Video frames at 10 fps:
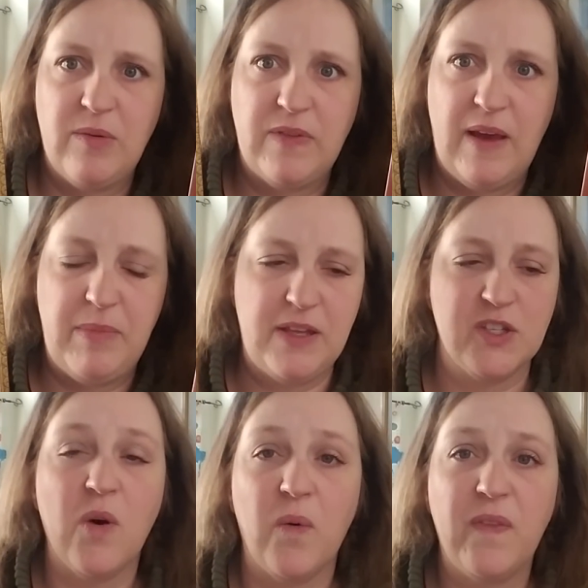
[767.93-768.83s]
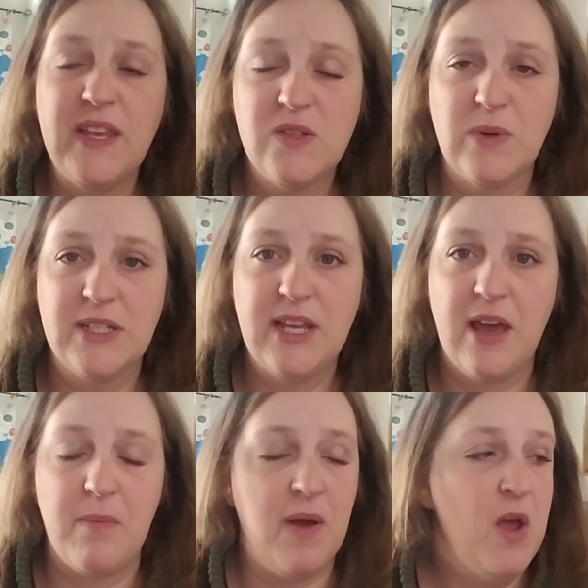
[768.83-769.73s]
would that be? So these ones
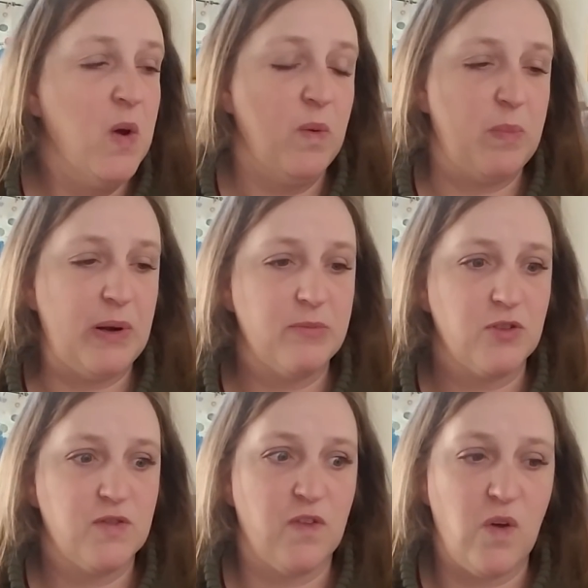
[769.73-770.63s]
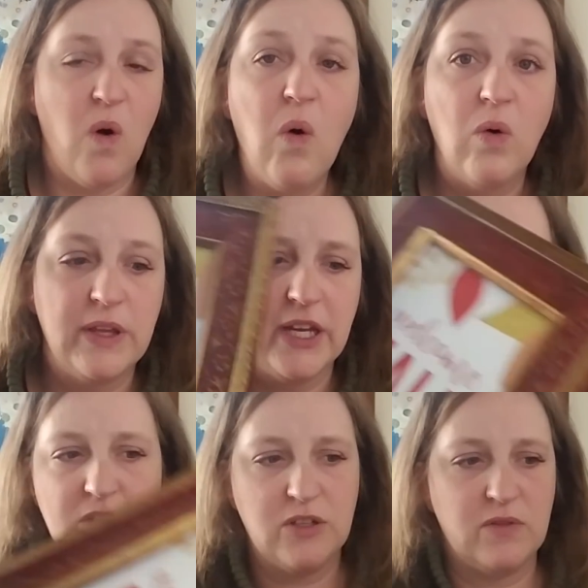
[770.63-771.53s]
come with printables for the whole
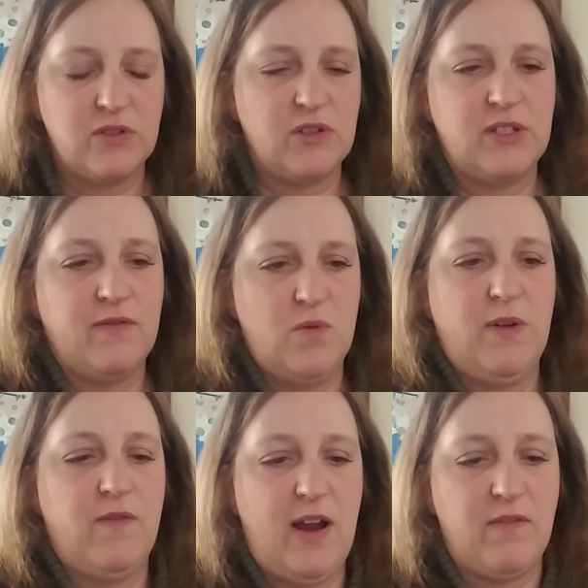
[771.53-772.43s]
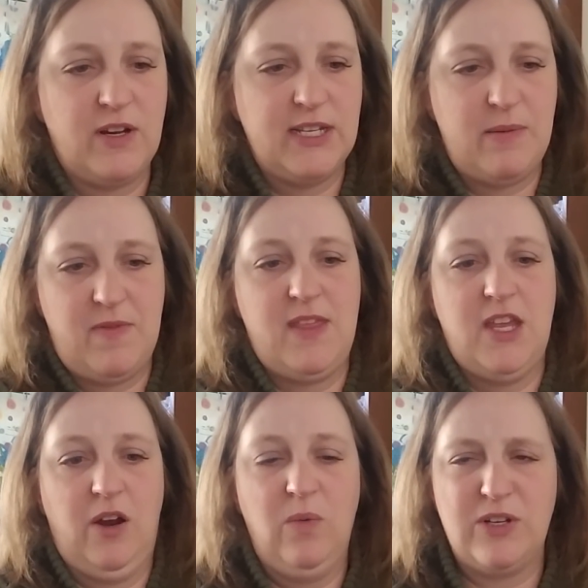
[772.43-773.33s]
year, so there's a different one for every time of the
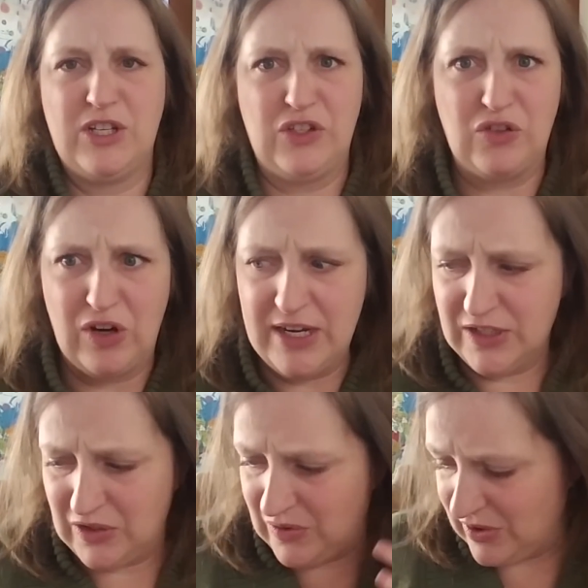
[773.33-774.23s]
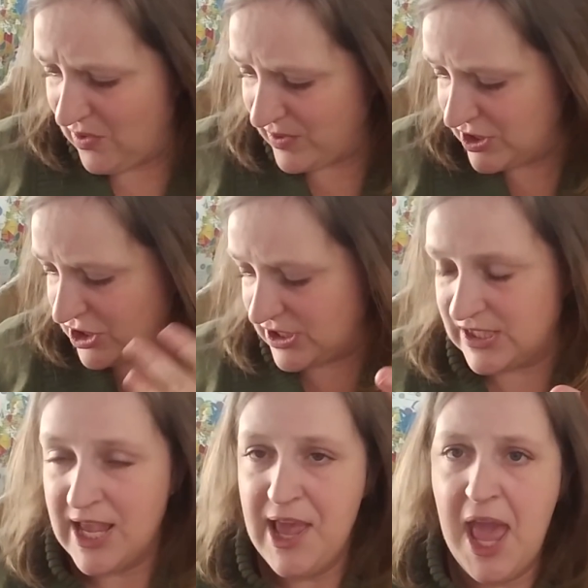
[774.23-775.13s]
year, which is great. So you can always just
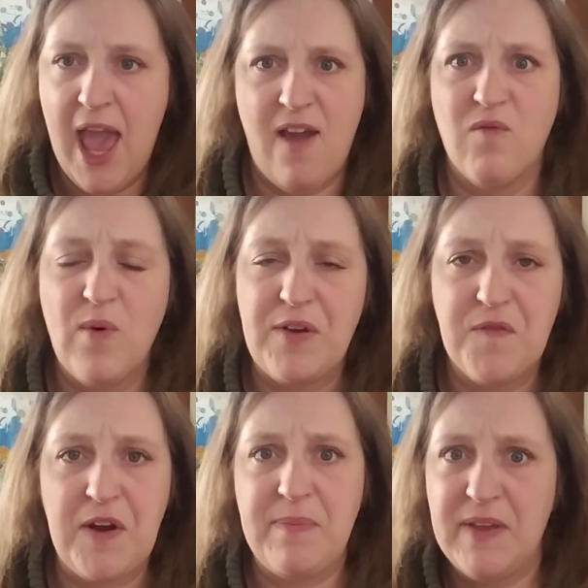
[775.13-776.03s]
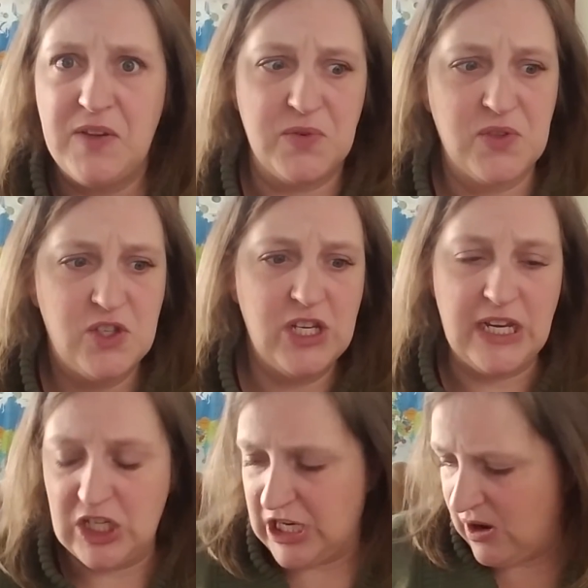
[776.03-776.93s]
have one frame that you
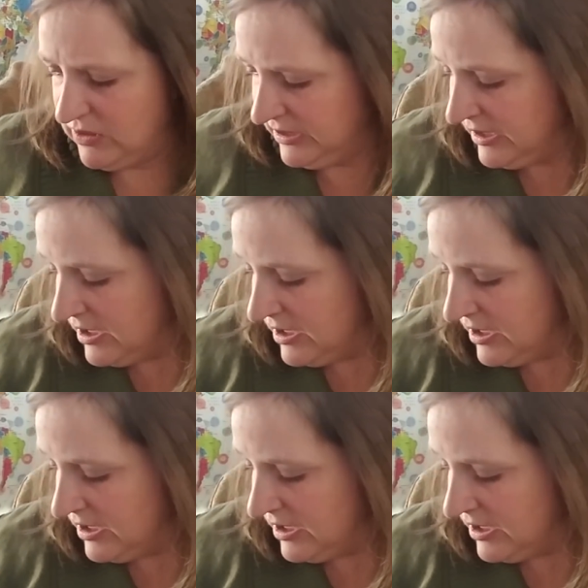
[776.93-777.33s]
change out